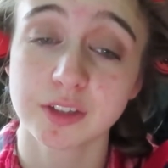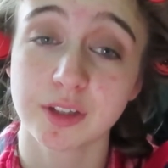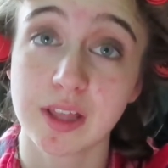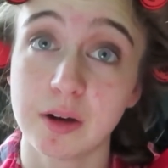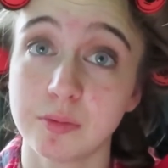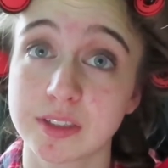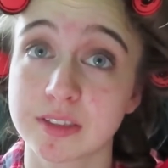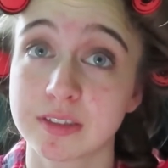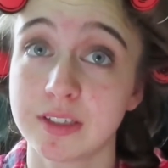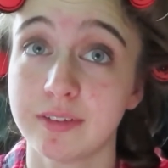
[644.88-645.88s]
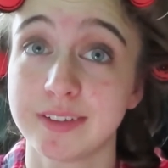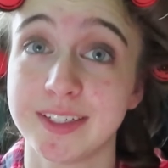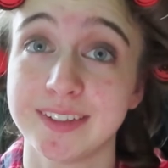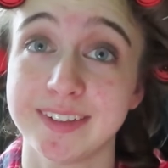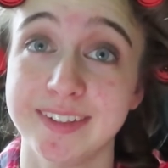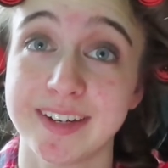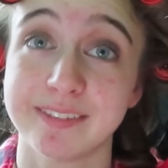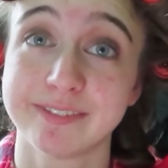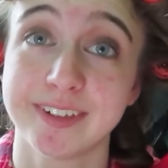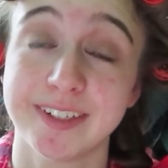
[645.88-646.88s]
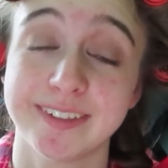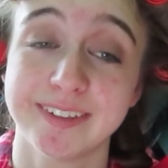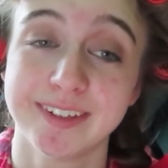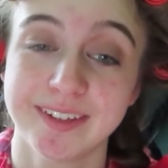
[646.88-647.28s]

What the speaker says: that was definitely not fun.